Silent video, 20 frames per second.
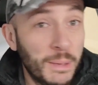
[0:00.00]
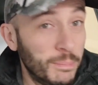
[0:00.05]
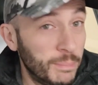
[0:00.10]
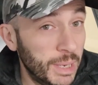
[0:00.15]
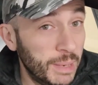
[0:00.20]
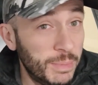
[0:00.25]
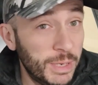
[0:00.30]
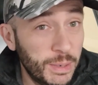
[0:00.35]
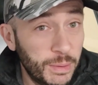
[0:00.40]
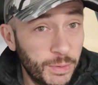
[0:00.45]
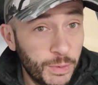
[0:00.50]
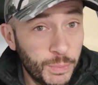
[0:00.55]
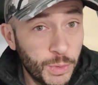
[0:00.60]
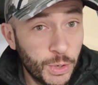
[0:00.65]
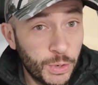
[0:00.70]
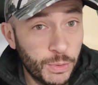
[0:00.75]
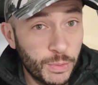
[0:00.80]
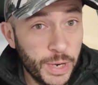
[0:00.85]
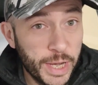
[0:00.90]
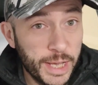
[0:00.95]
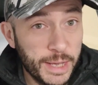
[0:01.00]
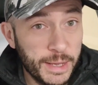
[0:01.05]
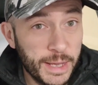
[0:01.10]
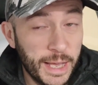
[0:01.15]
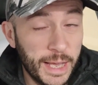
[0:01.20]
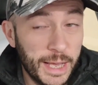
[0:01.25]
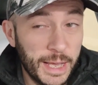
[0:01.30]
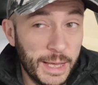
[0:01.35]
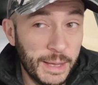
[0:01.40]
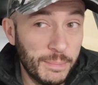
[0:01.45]
Maybe on the motorway,
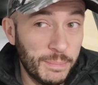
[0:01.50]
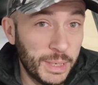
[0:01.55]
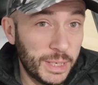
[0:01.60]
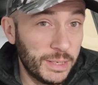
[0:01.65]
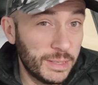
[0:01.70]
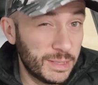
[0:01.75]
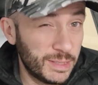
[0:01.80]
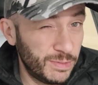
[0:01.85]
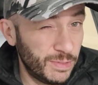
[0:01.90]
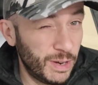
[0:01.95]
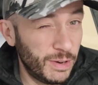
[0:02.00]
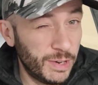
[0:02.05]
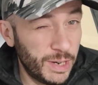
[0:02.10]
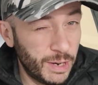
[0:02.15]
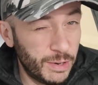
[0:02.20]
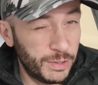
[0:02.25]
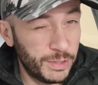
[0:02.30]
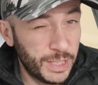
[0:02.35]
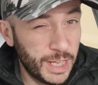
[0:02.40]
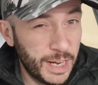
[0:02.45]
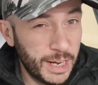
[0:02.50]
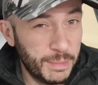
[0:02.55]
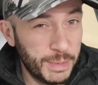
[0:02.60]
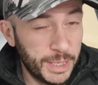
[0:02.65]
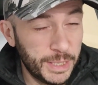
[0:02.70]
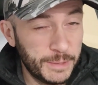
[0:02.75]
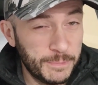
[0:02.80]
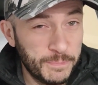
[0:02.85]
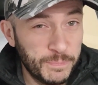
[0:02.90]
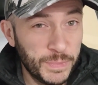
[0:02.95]
because it's very
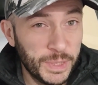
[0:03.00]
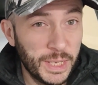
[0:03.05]
aerodynamic.